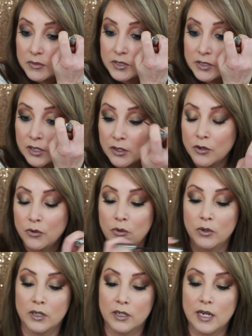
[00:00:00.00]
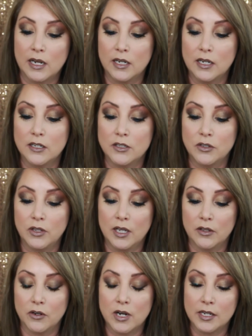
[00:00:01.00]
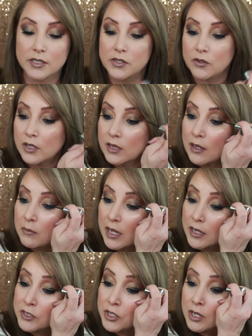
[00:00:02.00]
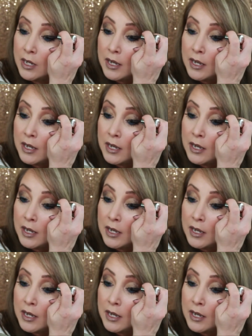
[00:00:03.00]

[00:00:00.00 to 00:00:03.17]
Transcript: So now I need to do the other eye so that they match.